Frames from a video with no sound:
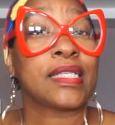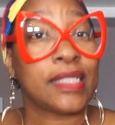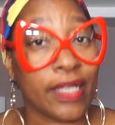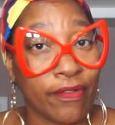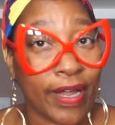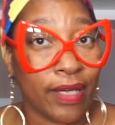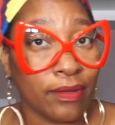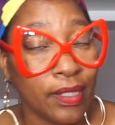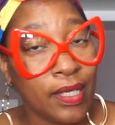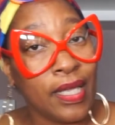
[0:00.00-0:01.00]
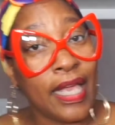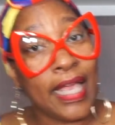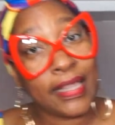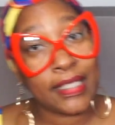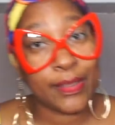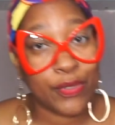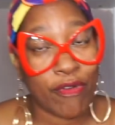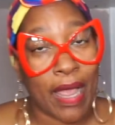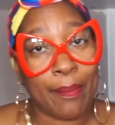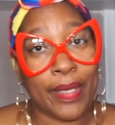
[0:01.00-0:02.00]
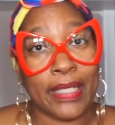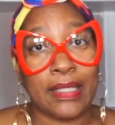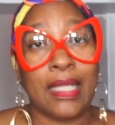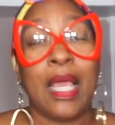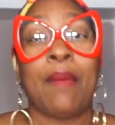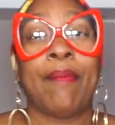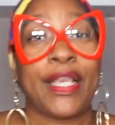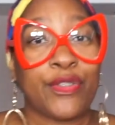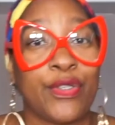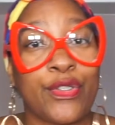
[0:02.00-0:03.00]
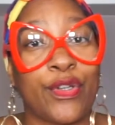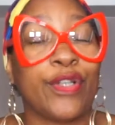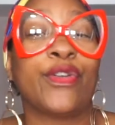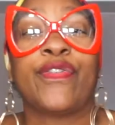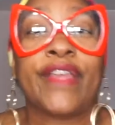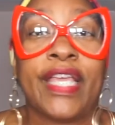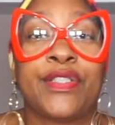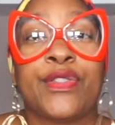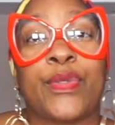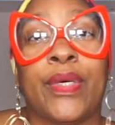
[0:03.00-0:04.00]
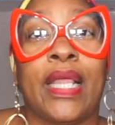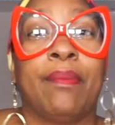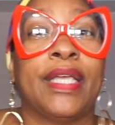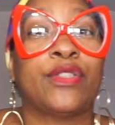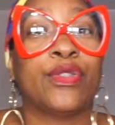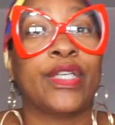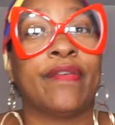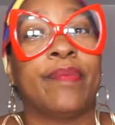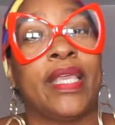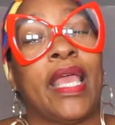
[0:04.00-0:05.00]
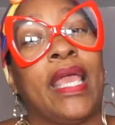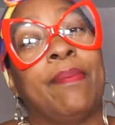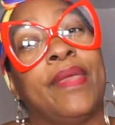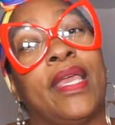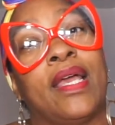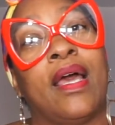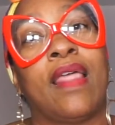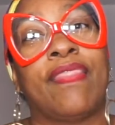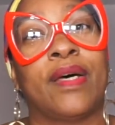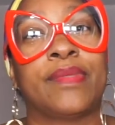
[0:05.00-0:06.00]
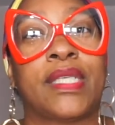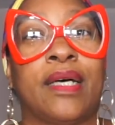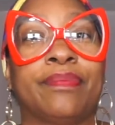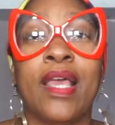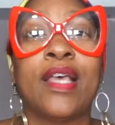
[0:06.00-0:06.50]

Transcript: Stick around. Hit the subscribe button. Make sure you turn the notifications on, and make sure you give me a big thumbs up.